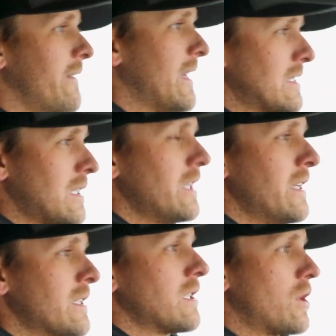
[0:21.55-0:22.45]
as
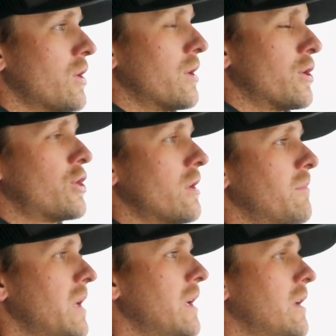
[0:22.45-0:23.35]
clean as it could or
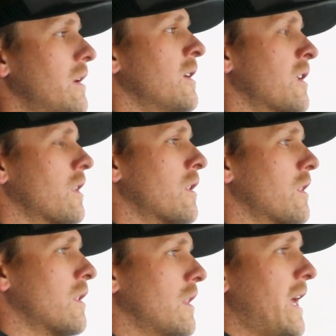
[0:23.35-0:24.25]
should be.
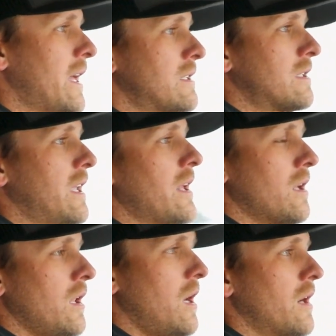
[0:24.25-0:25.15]
That's getting
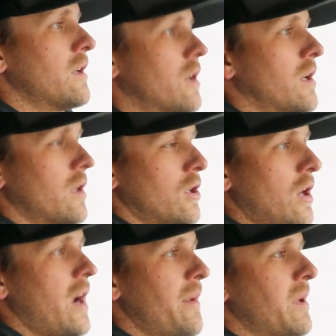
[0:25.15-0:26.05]
a lot of dirt and
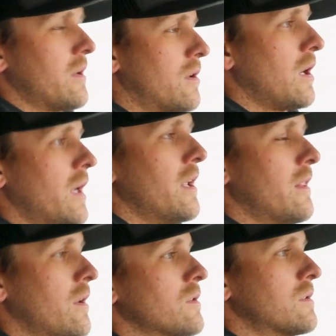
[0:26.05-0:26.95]
grime and crud
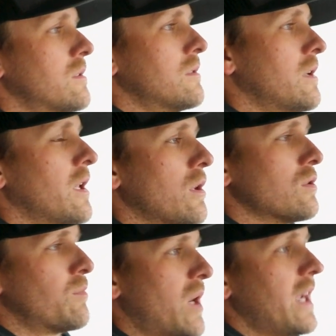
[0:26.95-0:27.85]
in
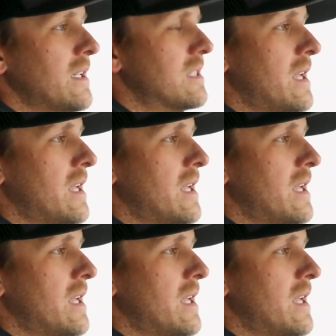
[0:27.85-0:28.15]
those braids